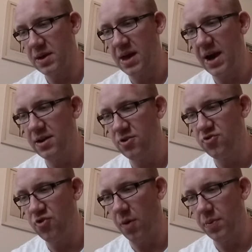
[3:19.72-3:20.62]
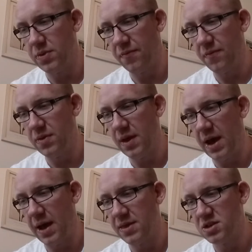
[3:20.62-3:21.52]
Guided drop.
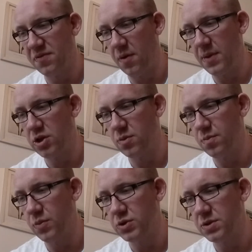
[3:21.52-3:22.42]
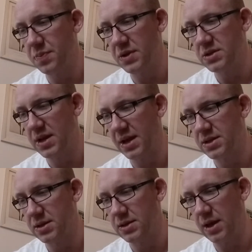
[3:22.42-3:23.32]
This formation must be
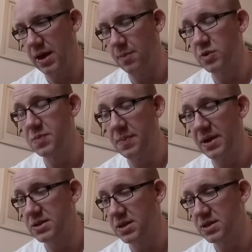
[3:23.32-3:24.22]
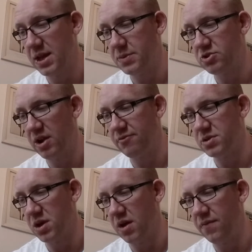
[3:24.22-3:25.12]
placed in Deep Strike
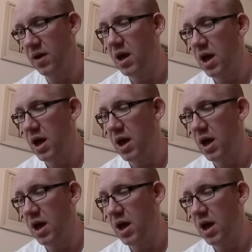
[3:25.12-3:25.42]
Reserve